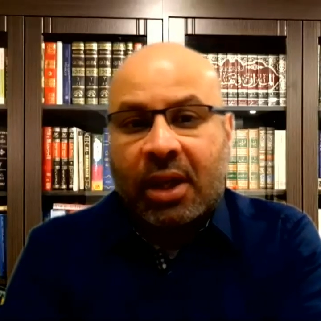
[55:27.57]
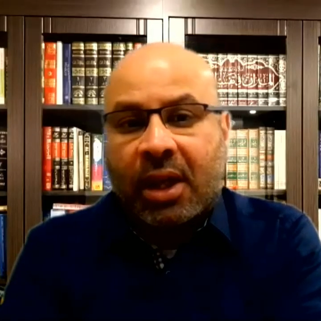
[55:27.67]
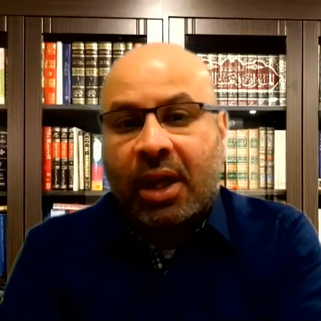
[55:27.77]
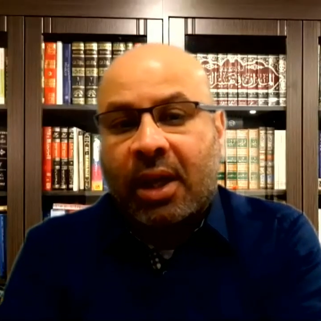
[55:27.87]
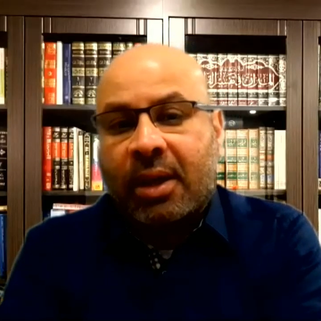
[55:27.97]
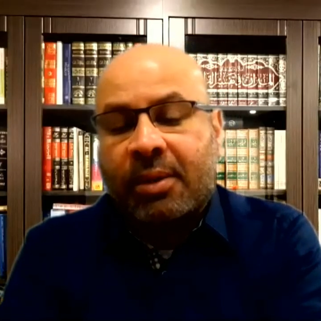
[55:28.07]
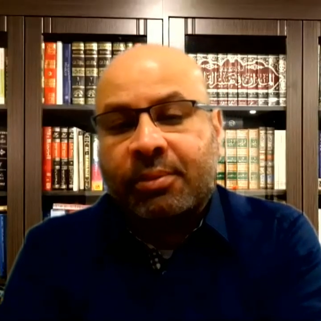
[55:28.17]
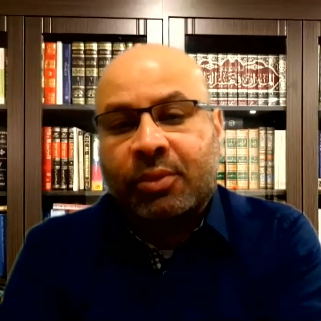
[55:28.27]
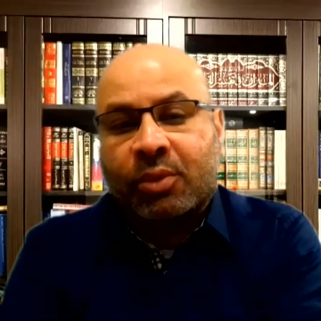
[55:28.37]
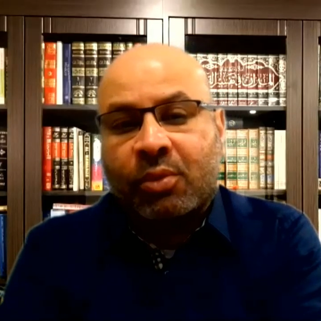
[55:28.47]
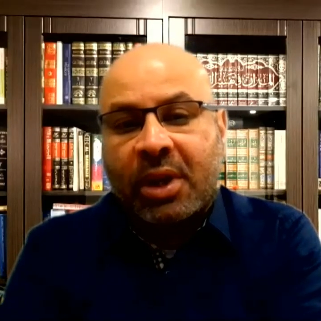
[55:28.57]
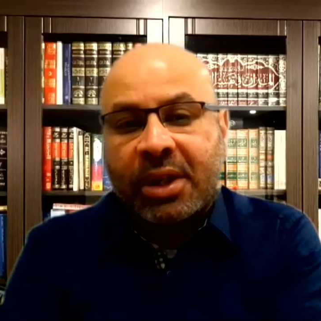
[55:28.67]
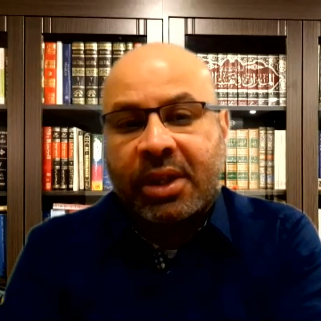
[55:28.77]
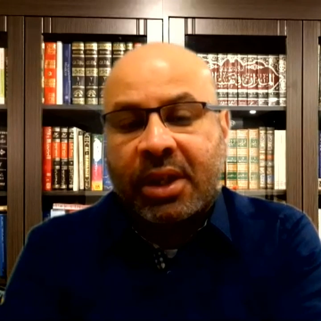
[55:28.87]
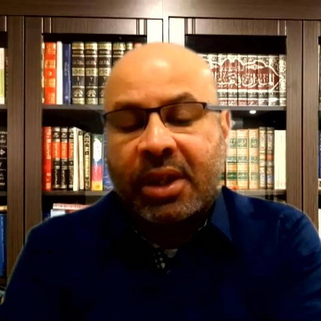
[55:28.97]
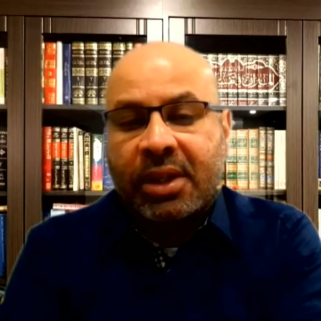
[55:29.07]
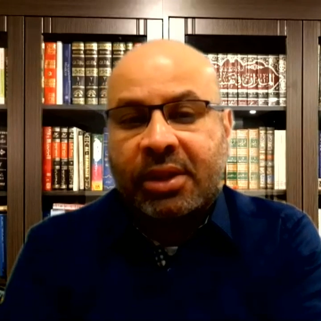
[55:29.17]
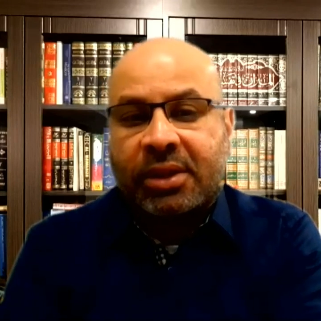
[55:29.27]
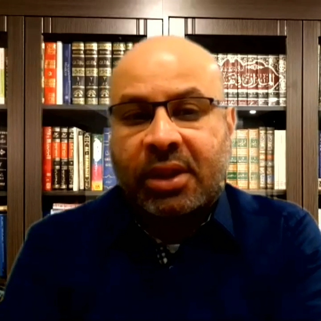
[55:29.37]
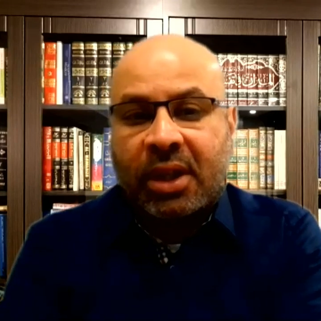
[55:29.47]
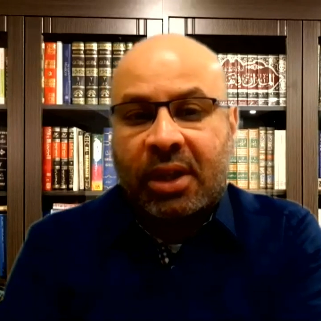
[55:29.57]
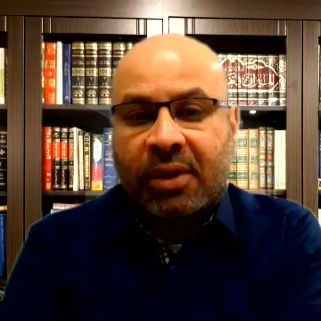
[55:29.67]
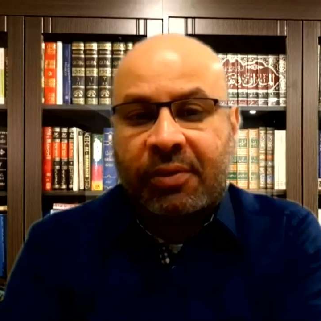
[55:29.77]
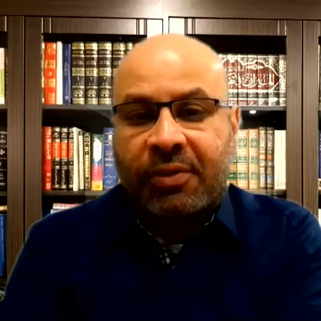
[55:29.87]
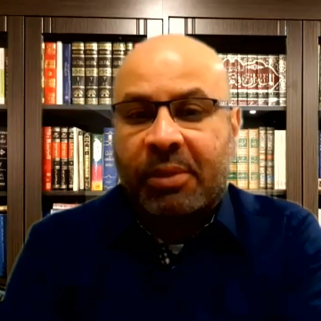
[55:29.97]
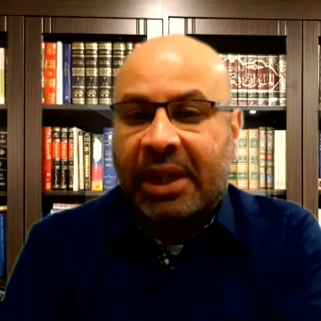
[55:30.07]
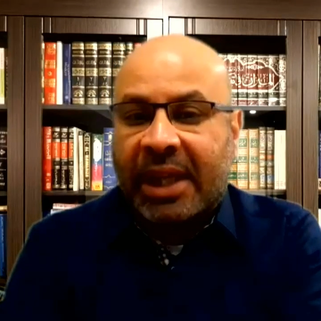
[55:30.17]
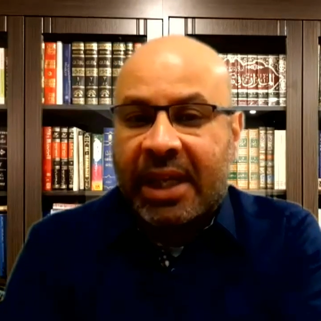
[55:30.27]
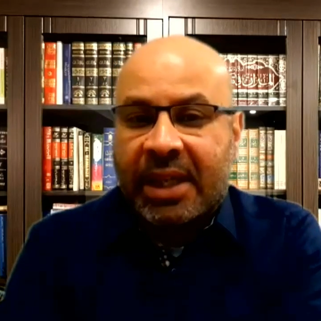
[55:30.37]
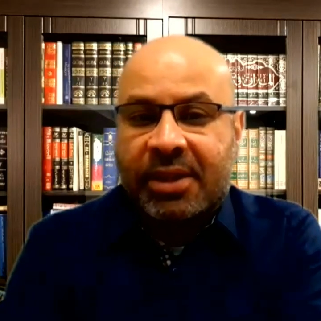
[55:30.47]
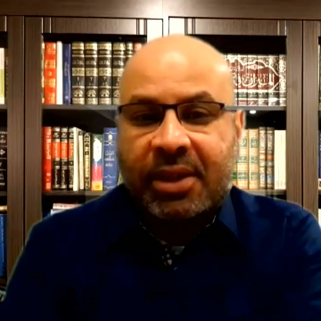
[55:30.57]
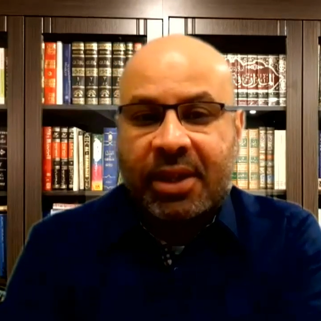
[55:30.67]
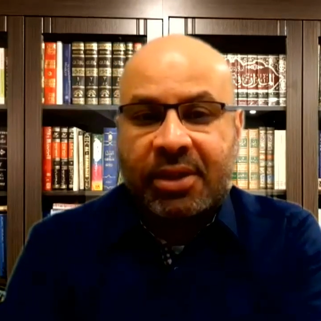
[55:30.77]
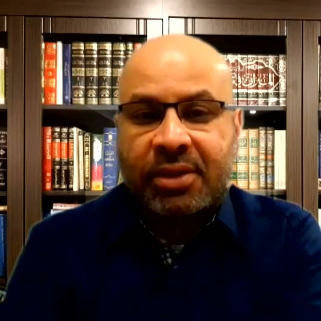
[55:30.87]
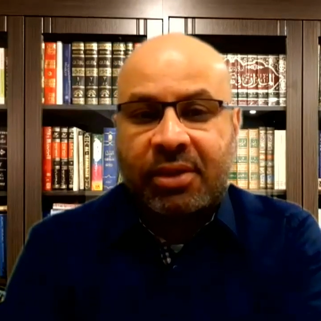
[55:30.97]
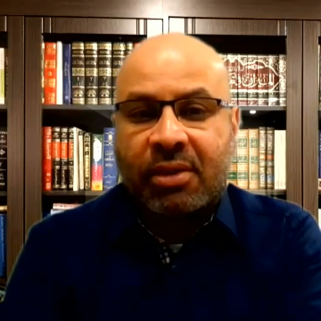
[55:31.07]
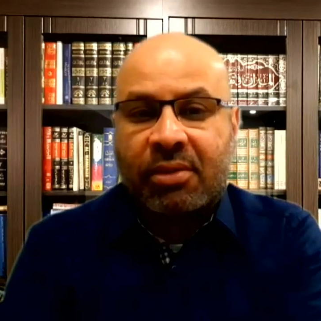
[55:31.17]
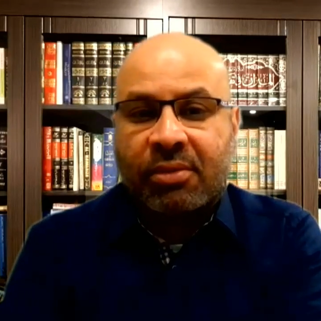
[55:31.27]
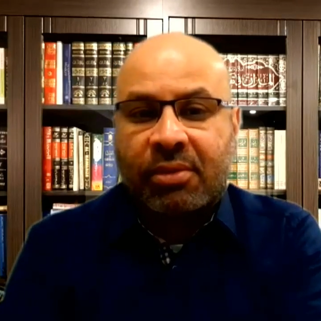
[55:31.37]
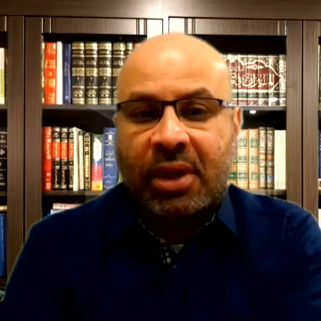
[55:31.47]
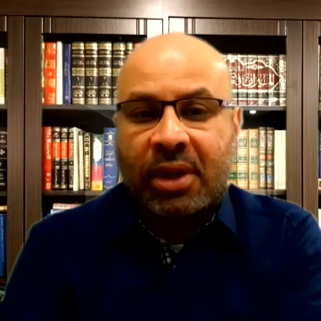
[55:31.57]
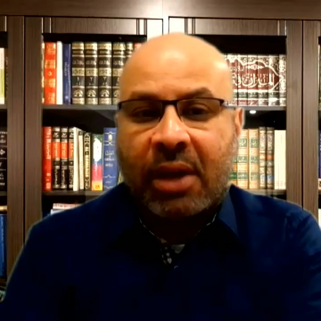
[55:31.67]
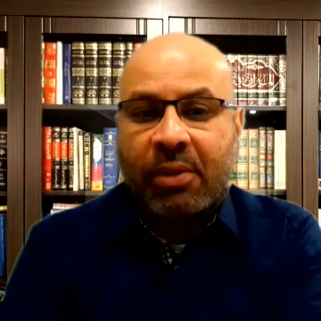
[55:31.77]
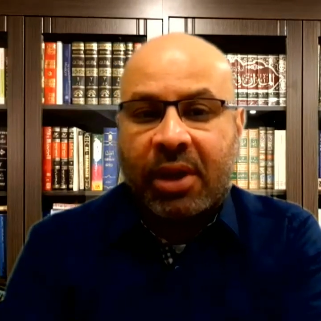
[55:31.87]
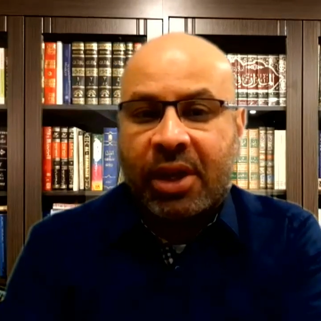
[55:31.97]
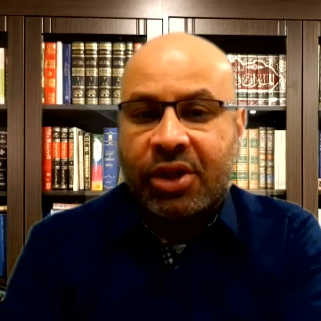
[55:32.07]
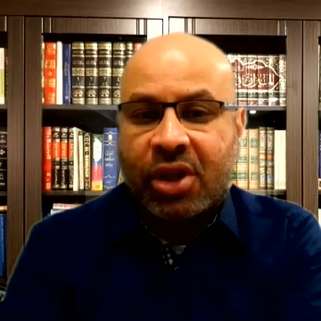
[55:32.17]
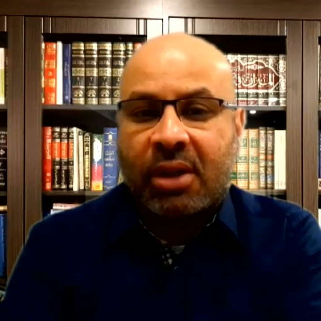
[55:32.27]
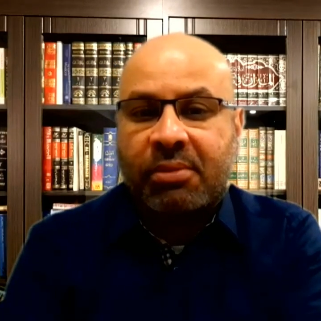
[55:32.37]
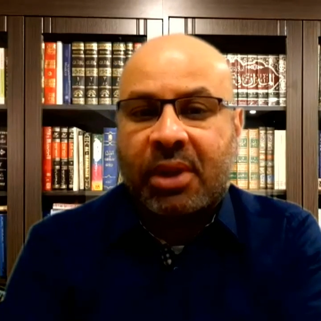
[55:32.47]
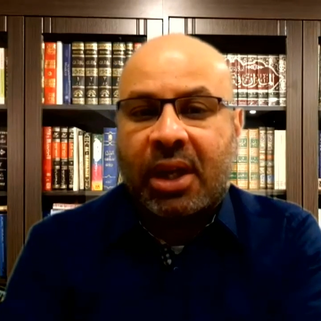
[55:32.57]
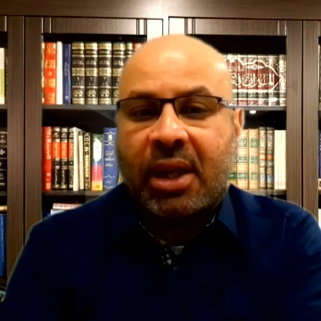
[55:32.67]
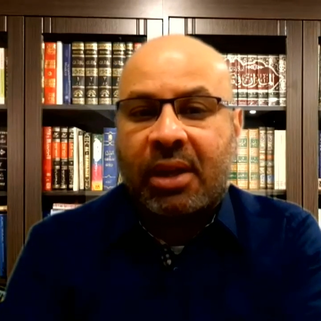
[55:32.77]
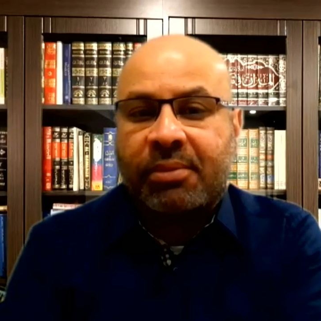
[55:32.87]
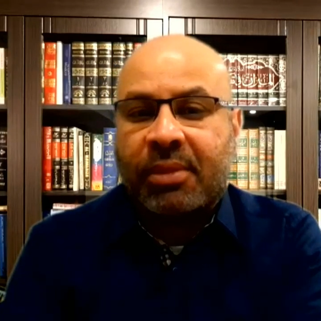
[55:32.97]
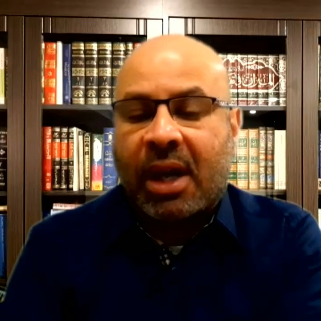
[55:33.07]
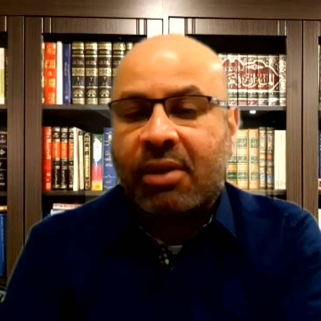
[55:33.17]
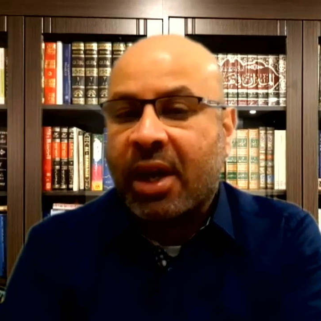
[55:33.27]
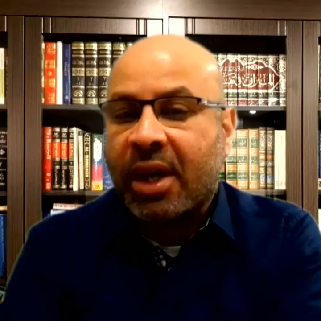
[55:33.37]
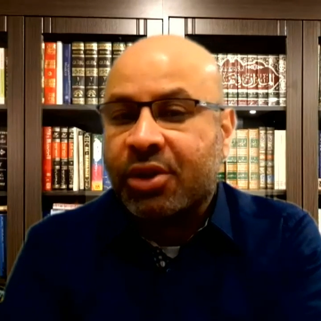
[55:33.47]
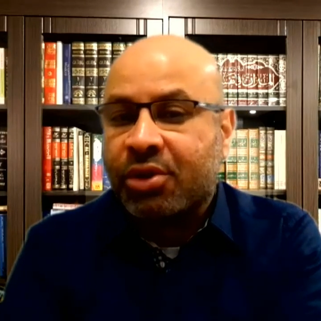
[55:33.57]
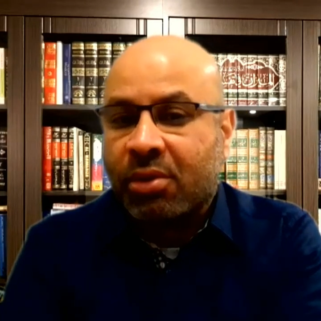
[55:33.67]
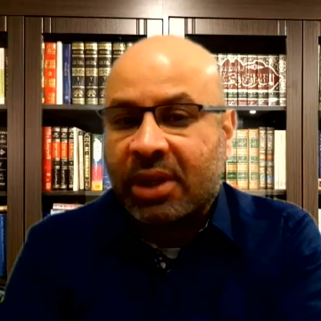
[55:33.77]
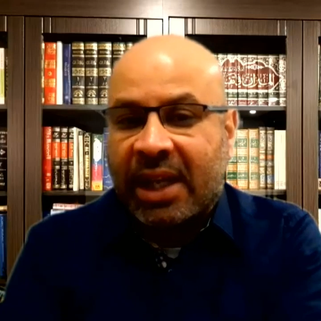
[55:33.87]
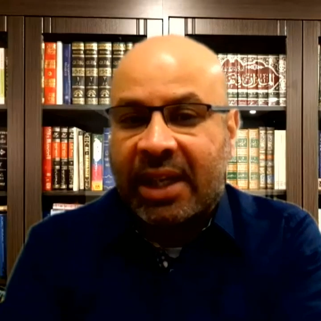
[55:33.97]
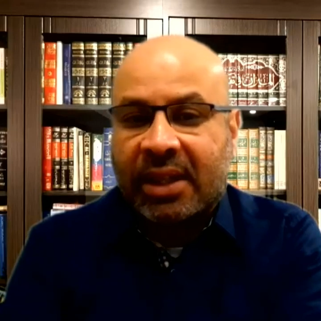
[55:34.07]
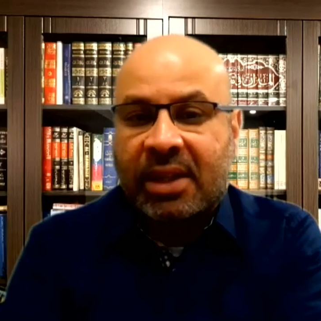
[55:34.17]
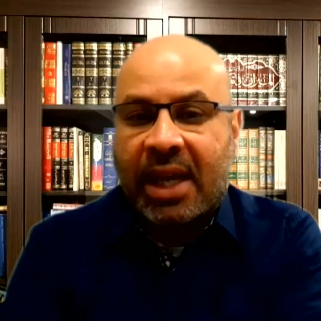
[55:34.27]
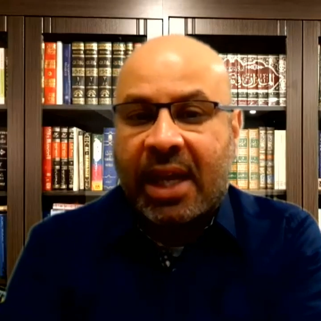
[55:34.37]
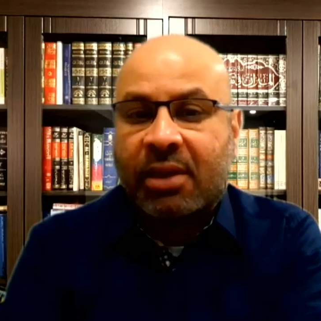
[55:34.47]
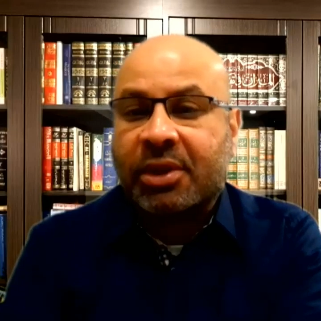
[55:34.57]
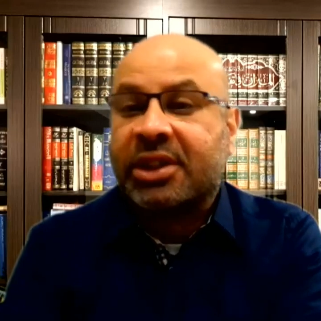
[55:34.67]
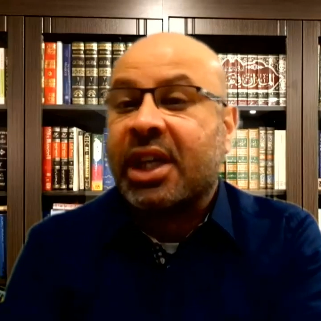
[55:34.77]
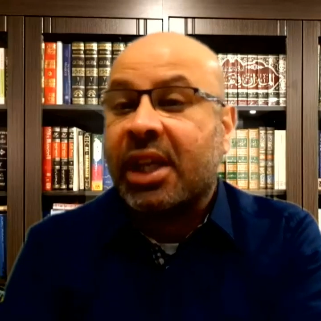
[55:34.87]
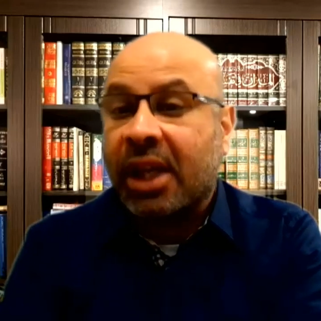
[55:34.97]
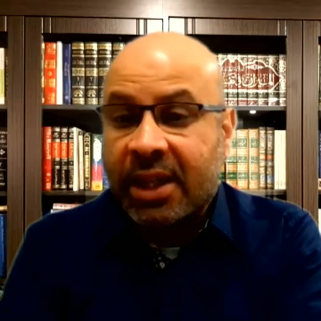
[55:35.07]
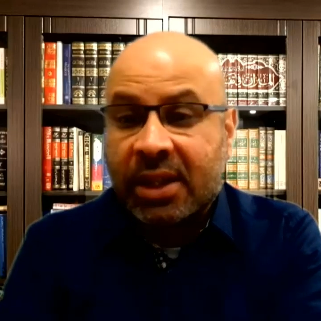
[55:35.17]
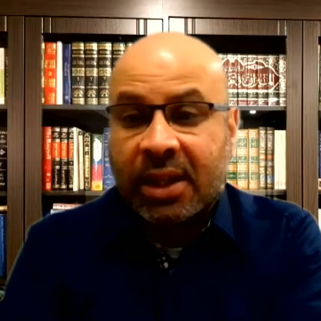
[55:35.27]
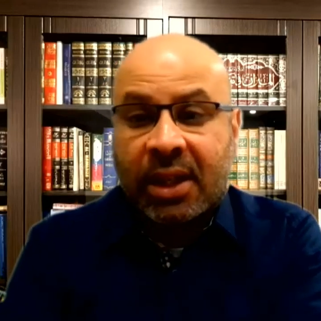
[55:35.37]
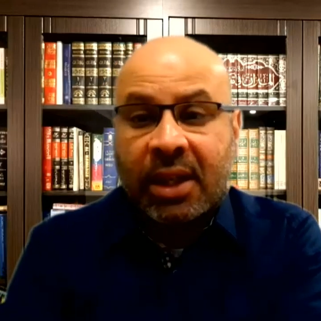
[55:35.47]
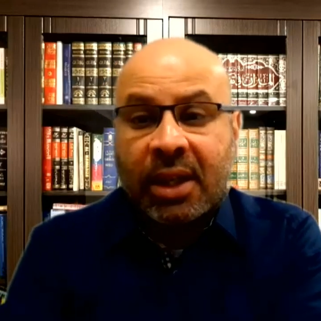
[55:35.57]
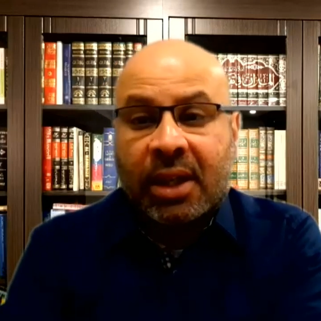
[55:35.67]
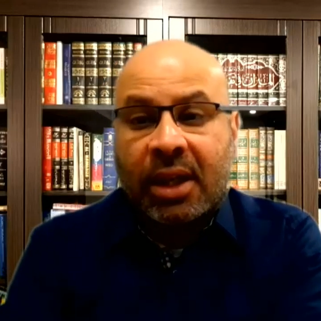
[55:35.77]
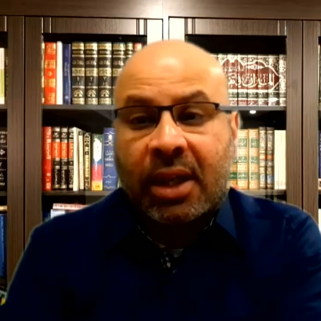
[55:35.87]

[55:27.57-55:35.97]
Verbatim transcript: Um, one is uh, from a lady. She says, you know, uh, I wear a hijab. Um, how do I ensure that I get adequate sunlight? Mm-hmm.